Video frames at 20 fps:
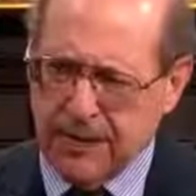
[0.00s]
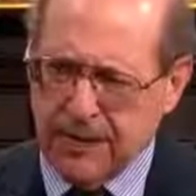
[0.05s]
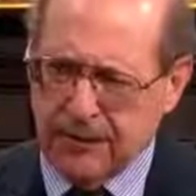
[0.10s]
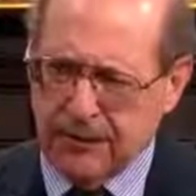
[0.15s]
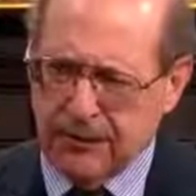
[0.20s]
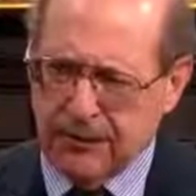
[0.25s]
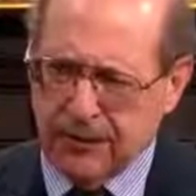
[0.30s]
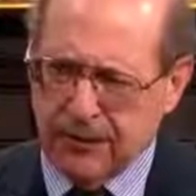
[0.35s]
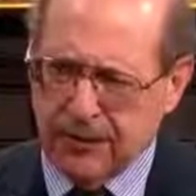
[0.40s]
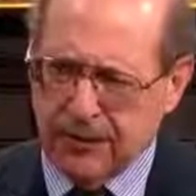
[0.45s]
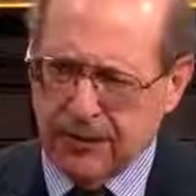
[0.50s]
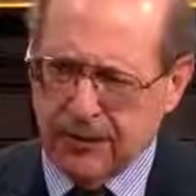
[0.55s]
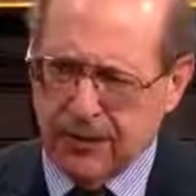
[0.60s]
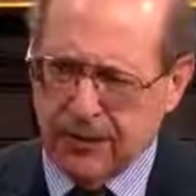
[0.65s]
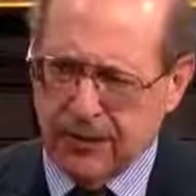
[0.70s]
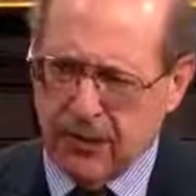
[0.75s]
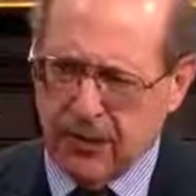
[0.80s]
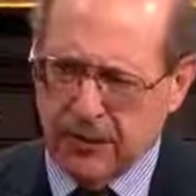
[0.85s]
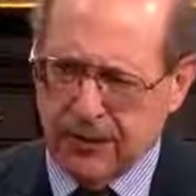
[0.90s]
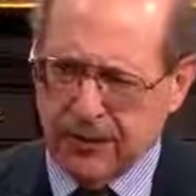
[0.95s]
amounts
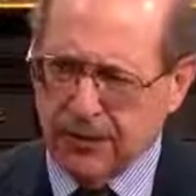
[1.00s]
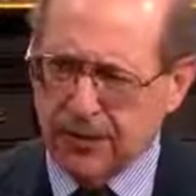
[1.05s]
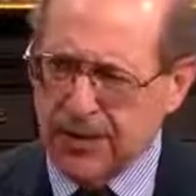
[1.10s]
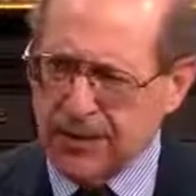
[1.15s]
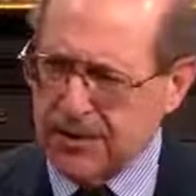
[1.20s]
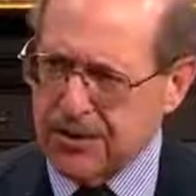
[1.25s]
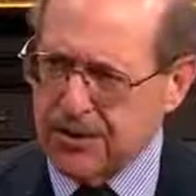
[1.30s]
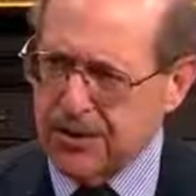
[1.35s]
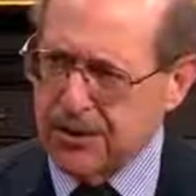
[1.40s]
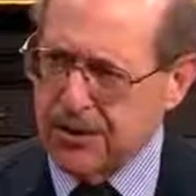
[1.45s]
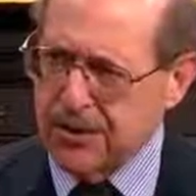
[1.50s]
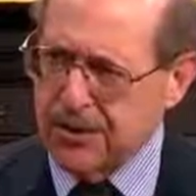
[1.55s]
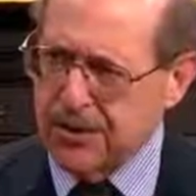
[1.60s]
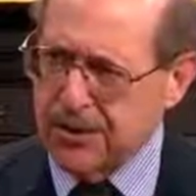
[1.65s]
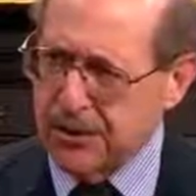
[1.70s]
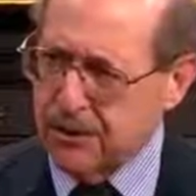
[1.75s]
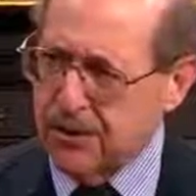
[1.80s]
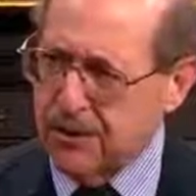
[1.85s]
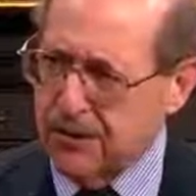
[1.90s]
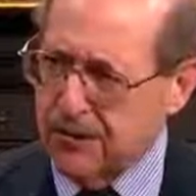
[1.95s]
over the crust of the earth.
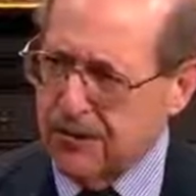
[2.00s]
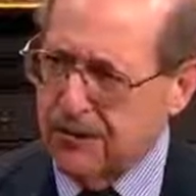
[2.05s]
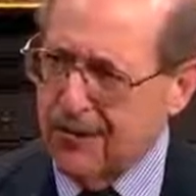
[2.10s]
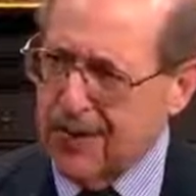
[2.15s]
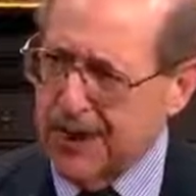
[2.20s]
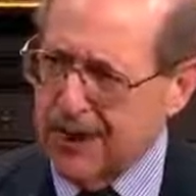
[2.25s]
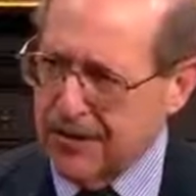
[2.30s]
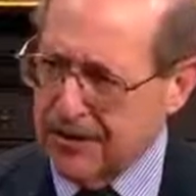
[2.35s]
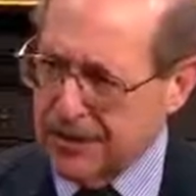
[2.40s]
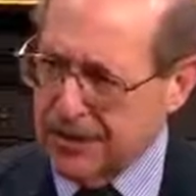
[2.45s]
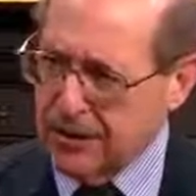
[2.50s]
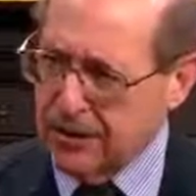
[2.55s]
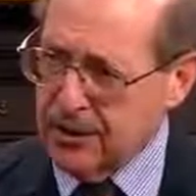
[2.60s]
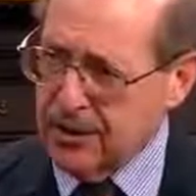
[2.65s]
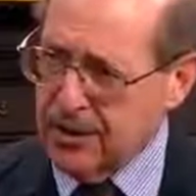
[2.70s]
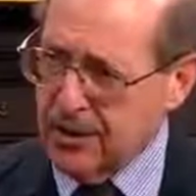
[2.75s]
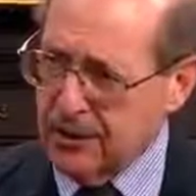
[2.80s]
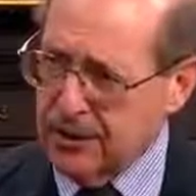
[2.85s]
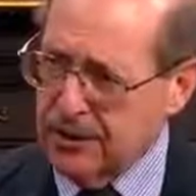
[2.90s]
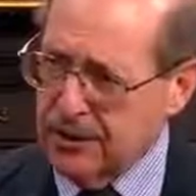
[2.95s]
They occur in veins like
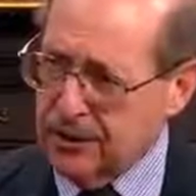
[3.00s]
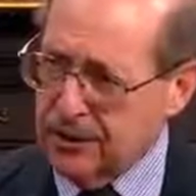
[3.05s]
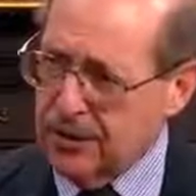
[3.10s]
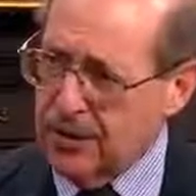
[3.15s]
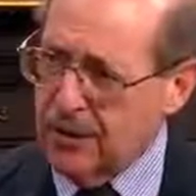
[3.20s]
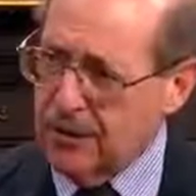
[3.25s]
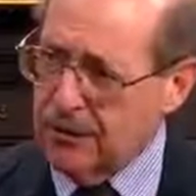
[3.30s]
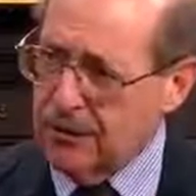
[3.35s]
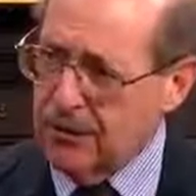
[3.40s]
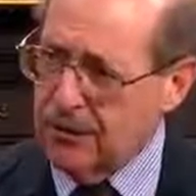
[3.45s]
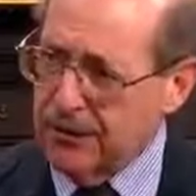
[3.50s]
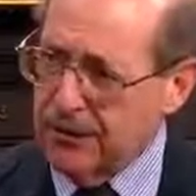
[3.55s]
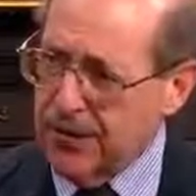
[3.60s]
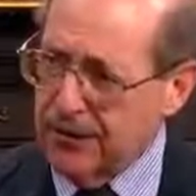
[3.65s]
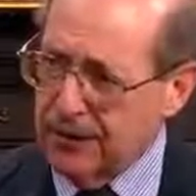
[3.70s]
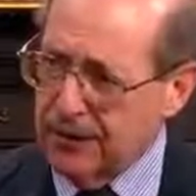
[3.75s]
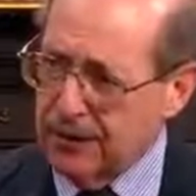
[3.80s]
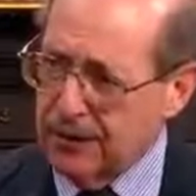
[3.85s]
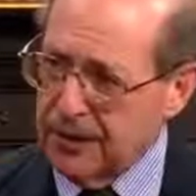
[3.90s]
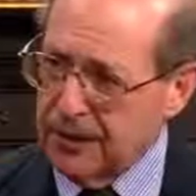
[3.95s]
chocolate and chocolate ripple
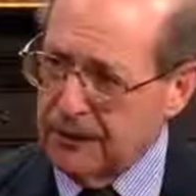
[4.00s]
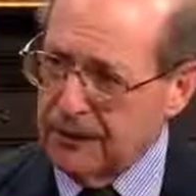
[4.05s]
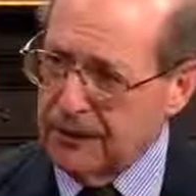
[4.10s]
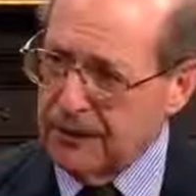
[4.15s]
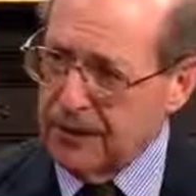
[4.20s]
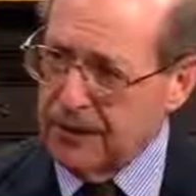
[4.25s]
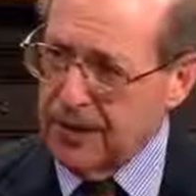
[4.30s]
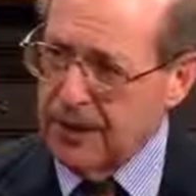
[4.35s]
ice cream.